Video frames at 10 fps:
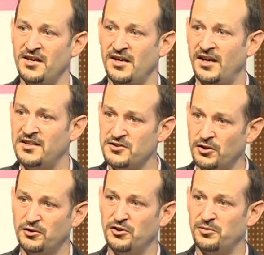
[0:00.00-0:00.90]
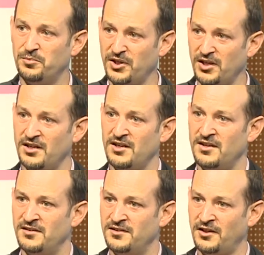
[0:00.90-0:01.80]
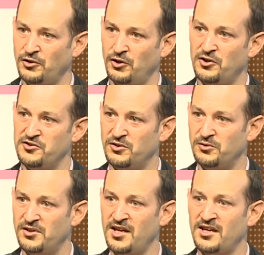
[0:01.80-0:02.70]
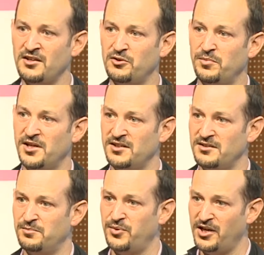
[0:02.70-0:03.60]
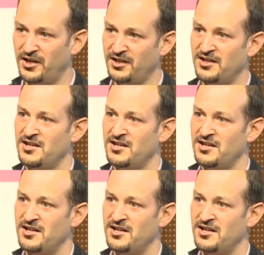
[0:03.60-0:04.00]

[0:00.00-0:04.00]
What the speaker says: it's not going to be the technology today incubated by